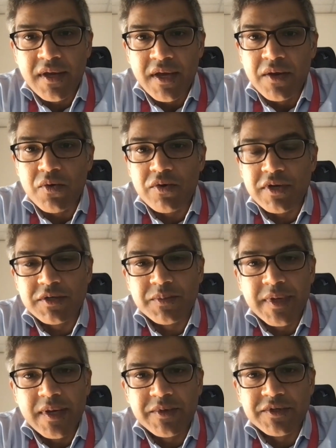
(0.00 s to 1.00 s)
in order to
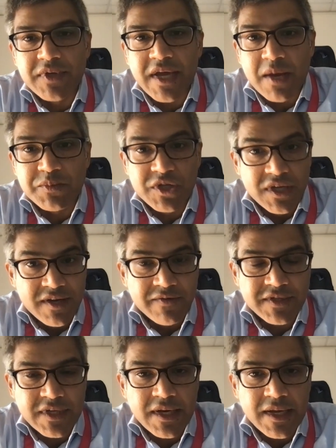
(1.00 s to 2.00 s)
be able to capture
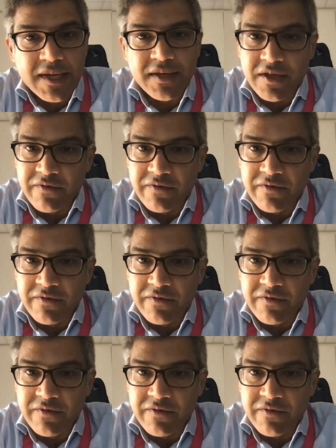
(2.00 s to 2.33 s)
enough sunlight,